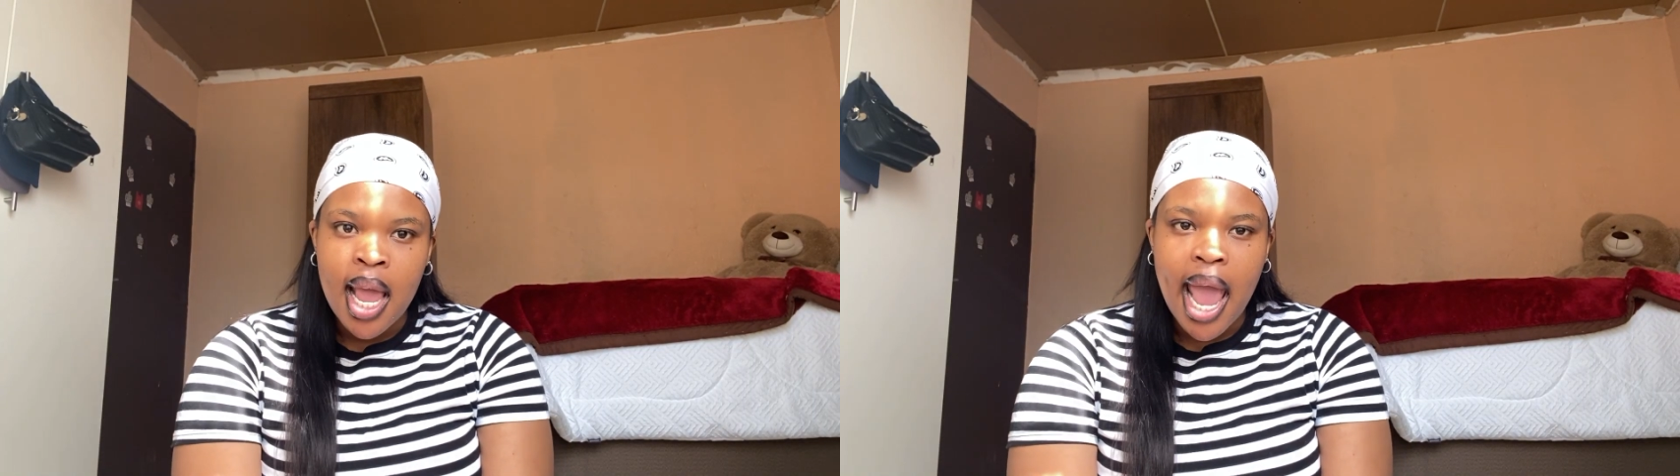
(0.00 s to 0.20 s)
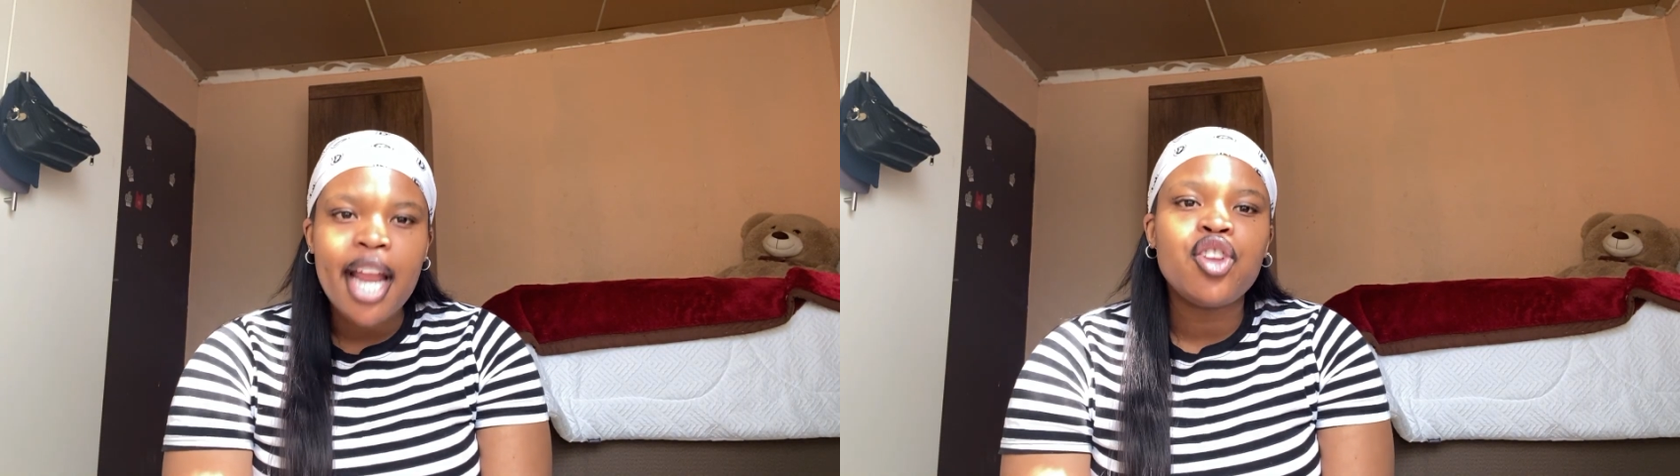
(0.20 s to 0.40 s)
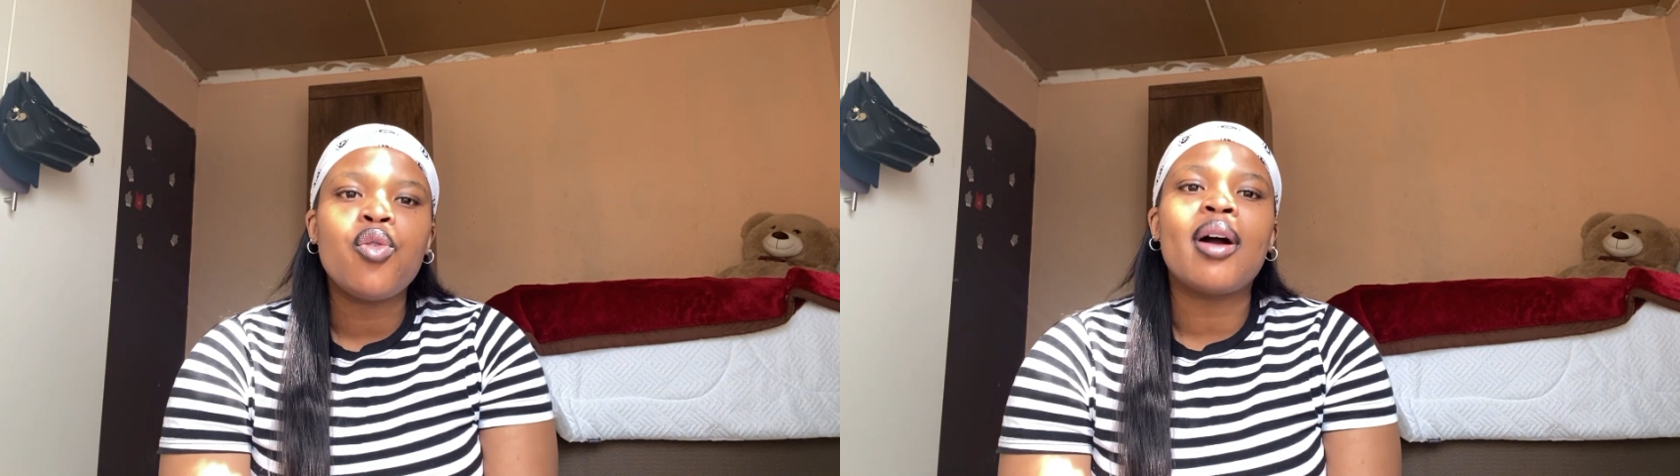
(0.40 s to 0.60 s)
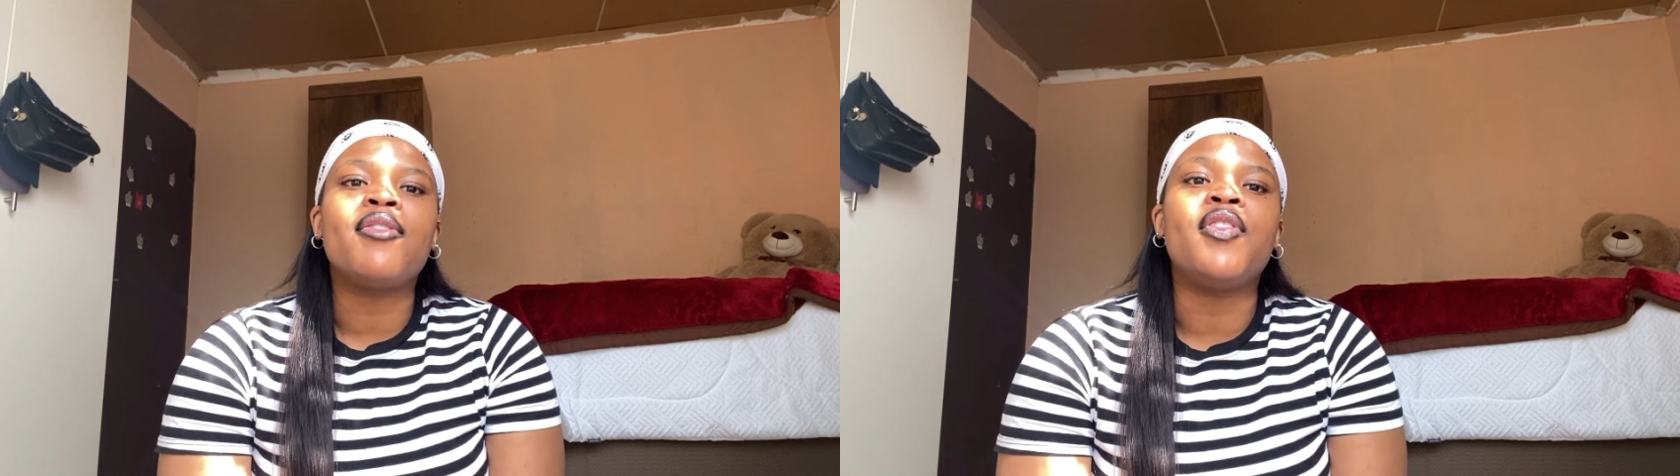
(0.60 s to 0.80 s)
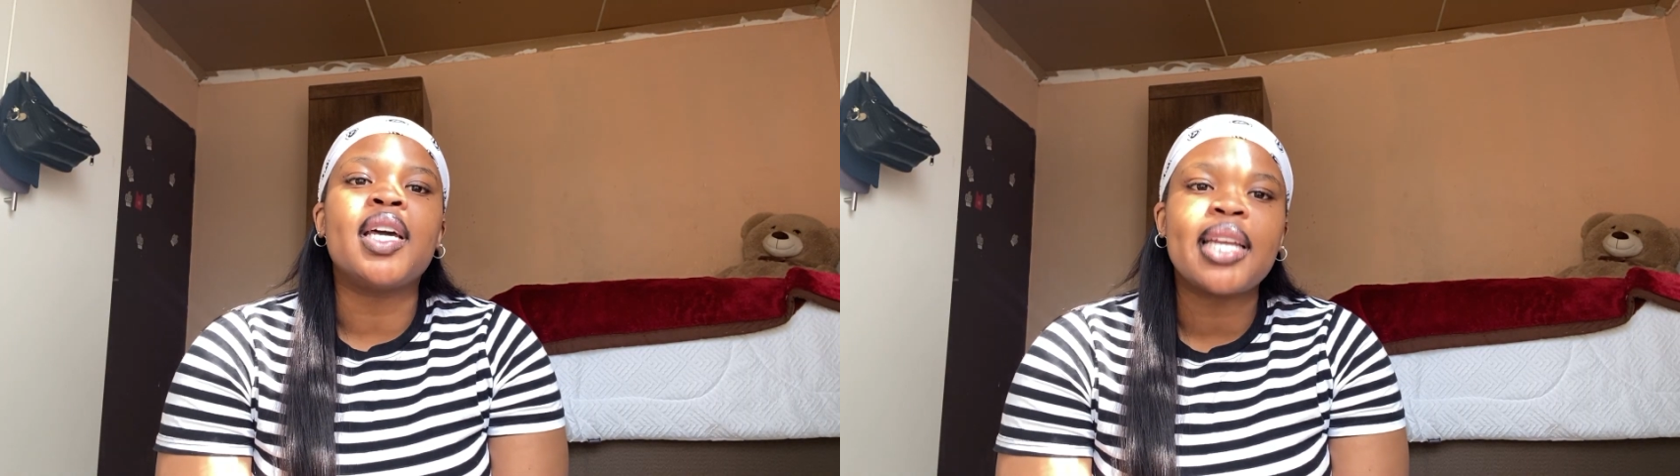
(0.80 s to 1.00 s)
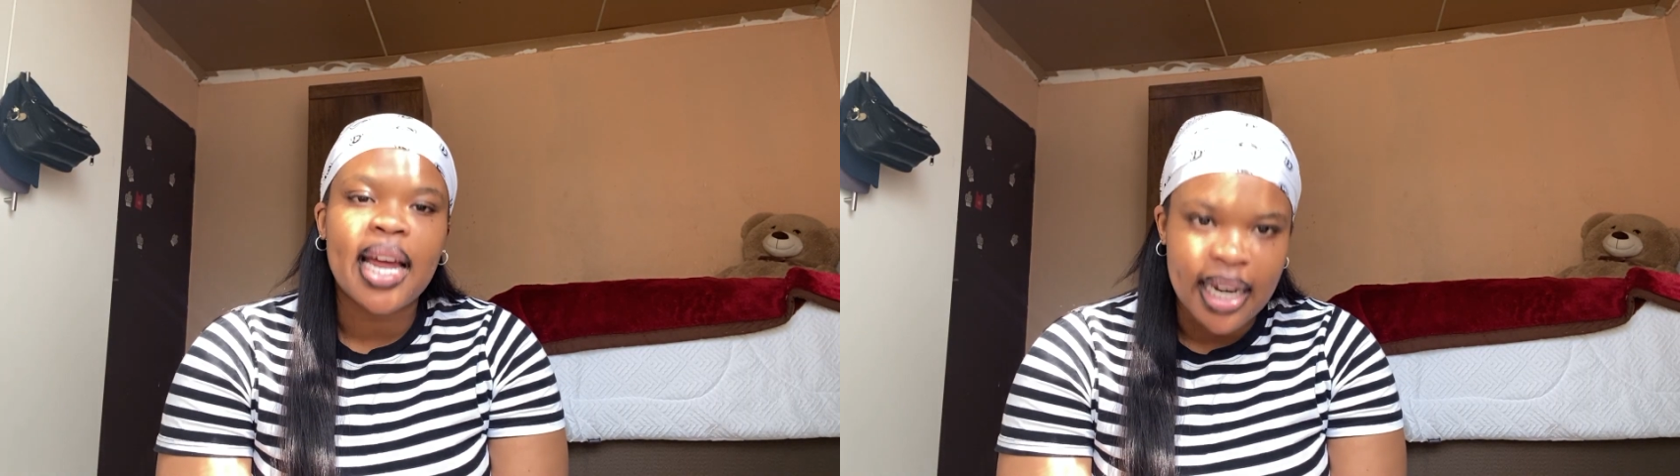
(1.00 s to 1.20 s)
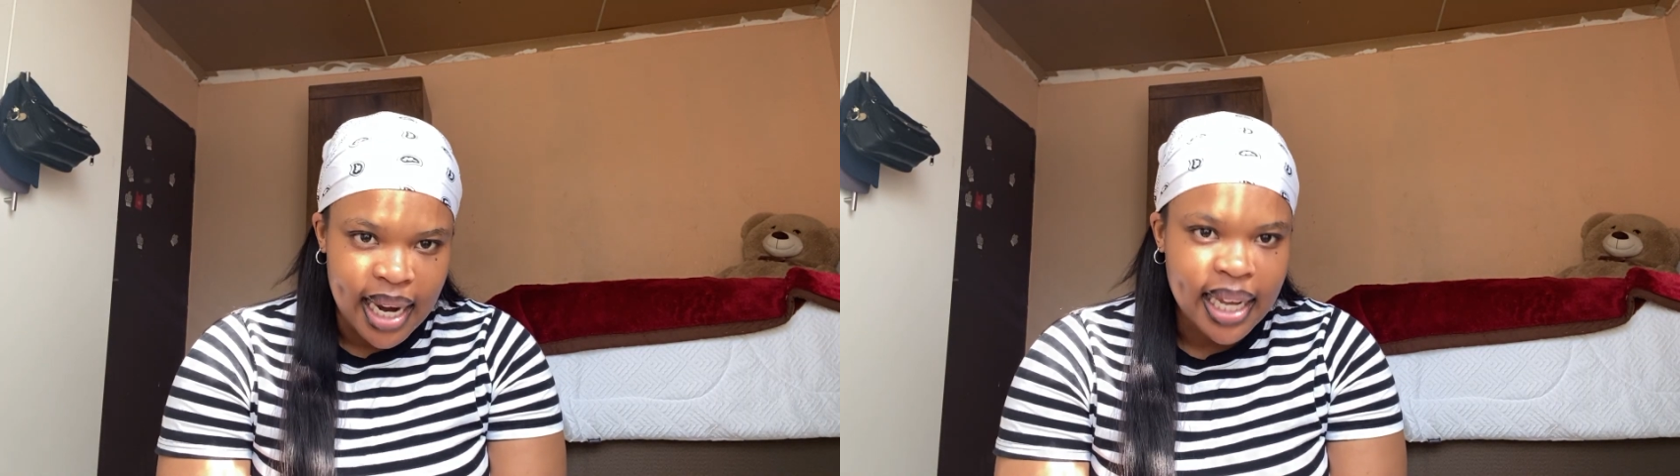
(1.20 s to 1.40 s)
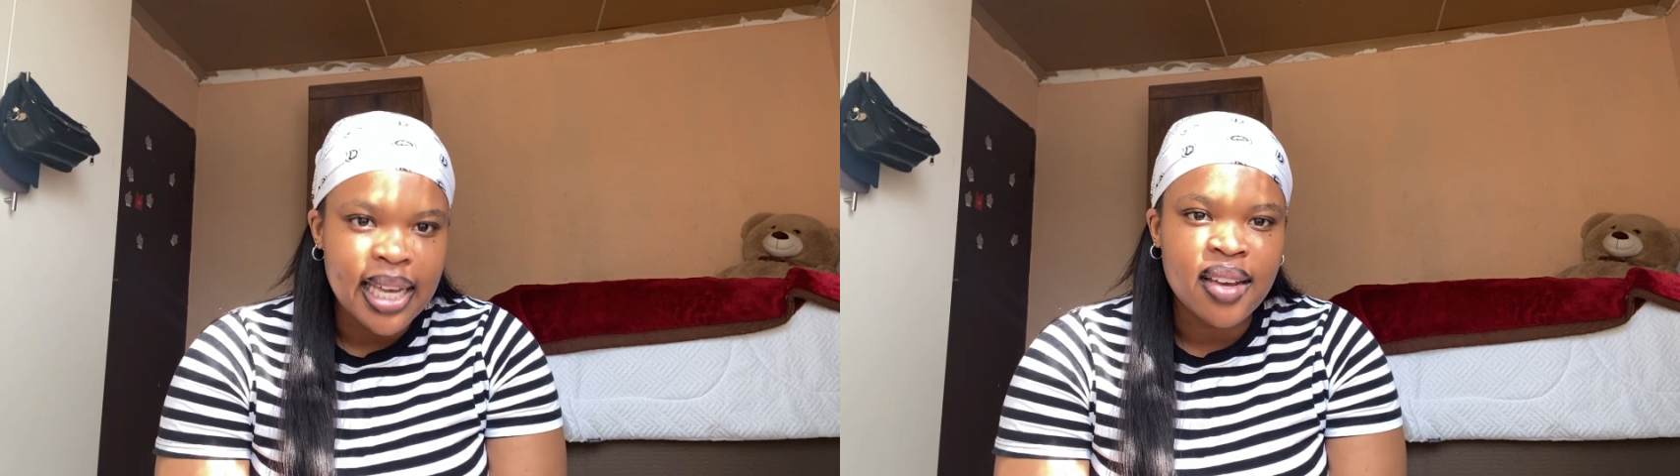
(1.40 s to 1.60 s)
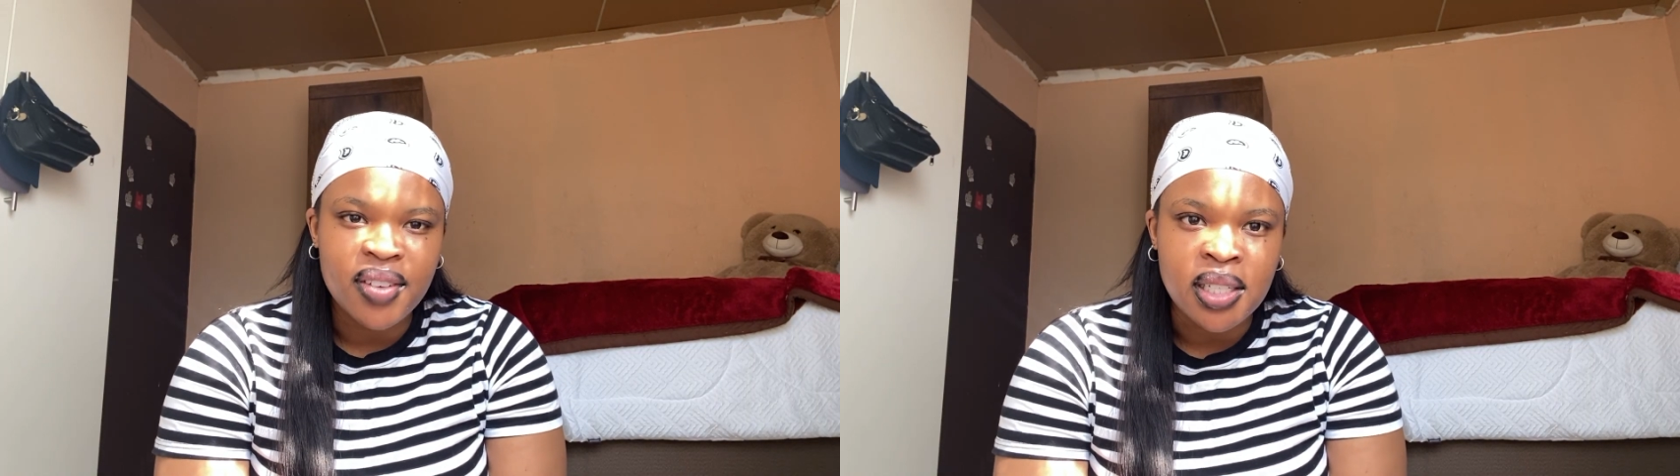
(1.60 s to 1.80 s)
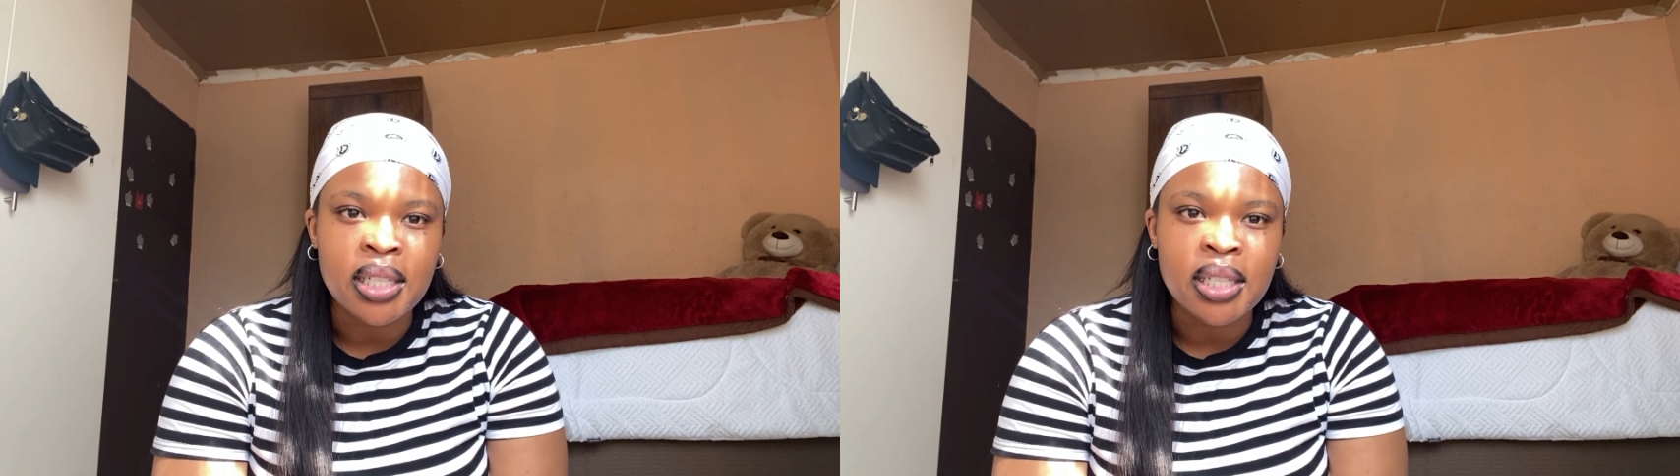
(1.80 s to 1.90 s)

and you are very unlucky if it's a